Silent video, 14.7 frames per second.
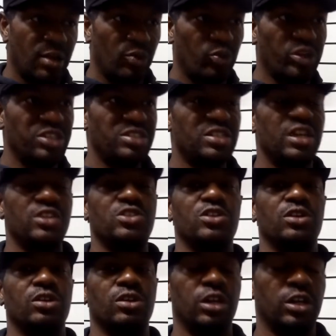of reset
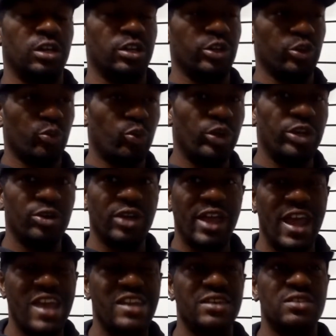your reel
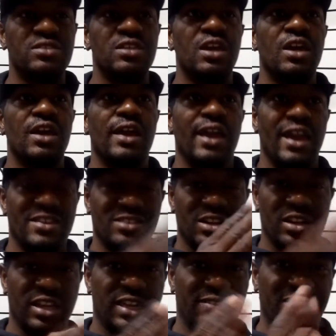cadence, it's
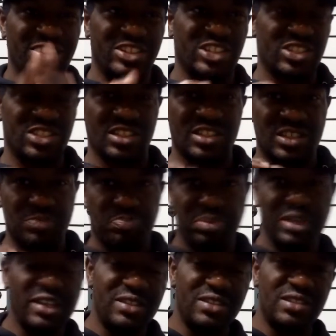going to give it just a
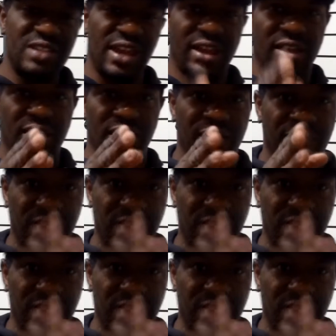split second of